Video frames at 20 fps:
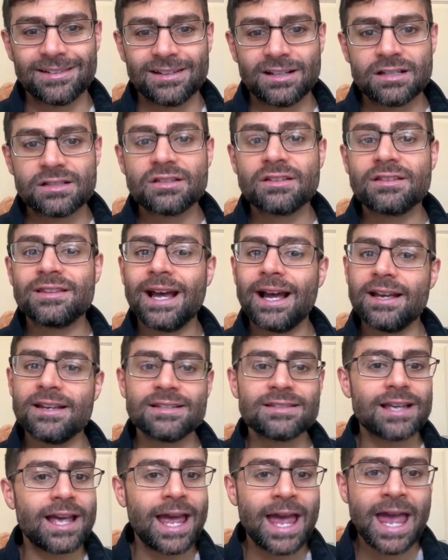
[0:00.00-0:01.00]
So that
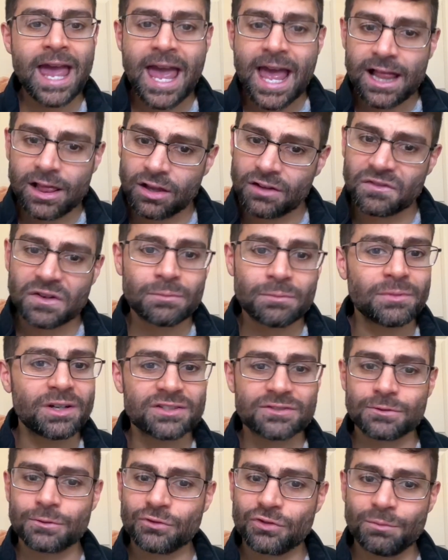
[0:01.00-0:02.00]
is a hell of a
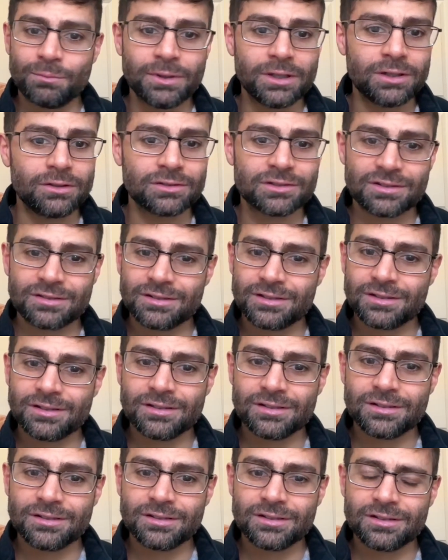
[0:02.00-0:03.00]
muscle to build,
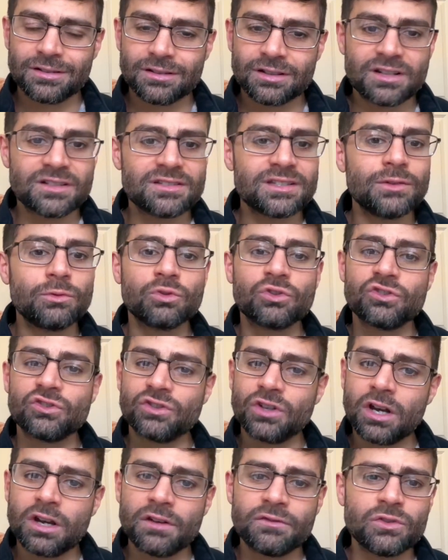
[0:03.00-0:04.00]
because it will
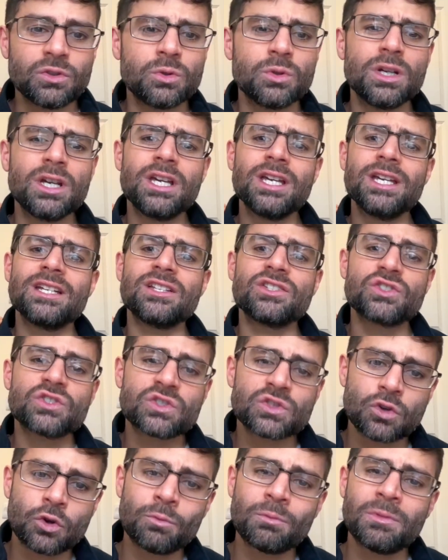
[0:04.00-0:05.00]
serve you in
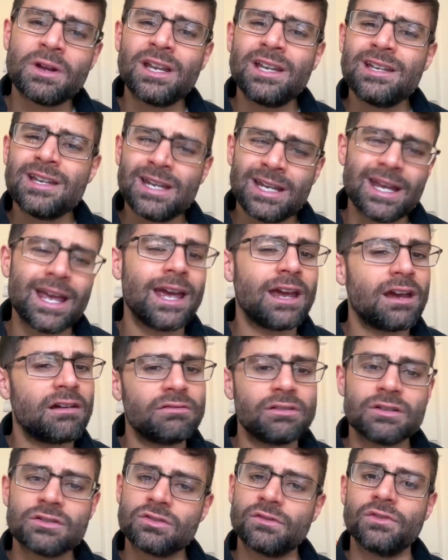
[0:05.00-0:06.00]
so many
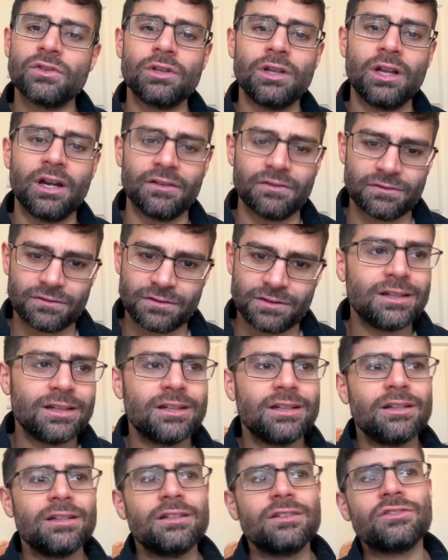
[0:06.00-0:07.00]
areas of your life.
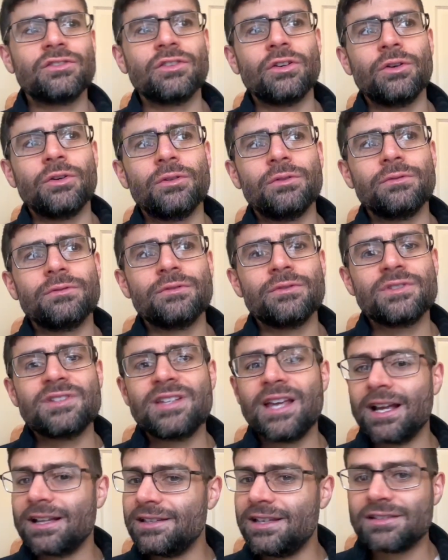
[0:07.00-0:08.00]
So
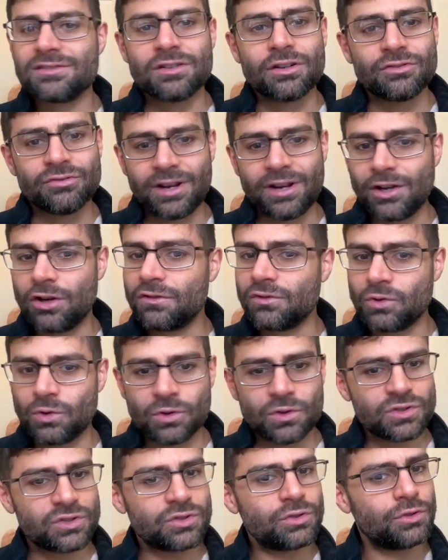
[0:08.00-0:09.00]
techniques are great, of
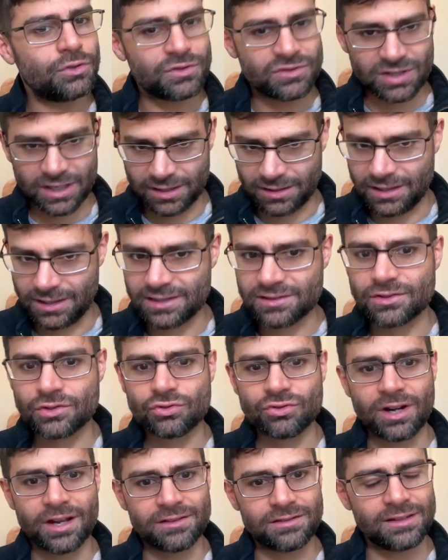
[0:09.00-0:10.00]
course, you use techniques to
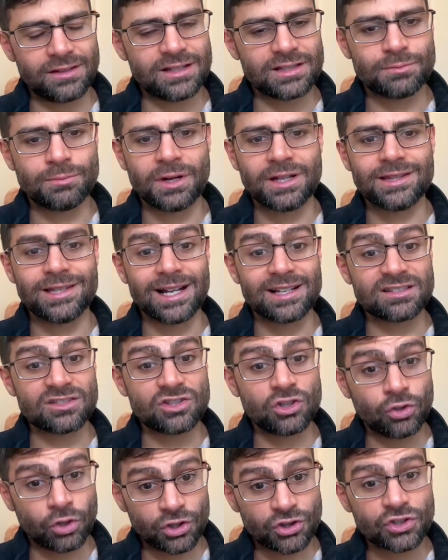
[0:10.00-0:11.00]
try things, but that's
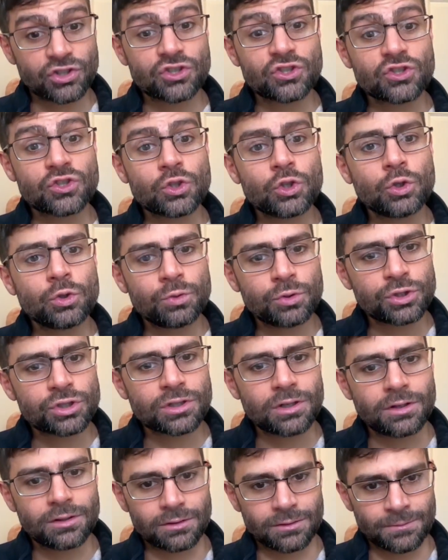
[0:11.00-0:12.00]
not the
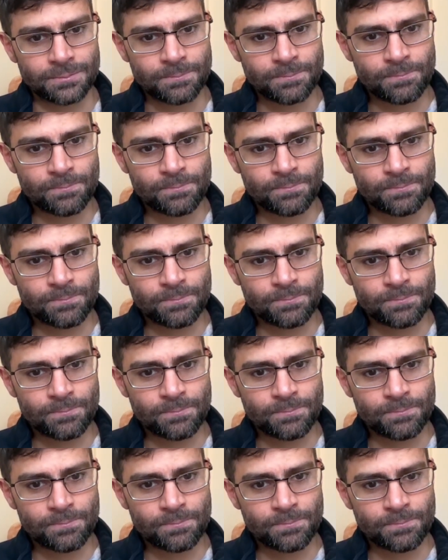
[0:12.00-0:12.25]
solution.